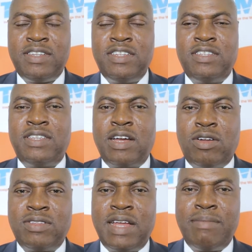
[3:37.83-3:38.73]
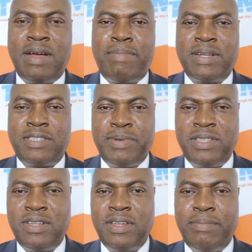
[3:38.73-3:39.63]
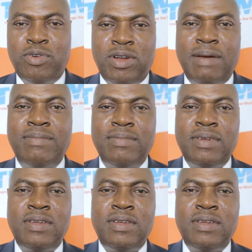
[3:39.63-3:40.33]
This is the second time I'm participating in the program,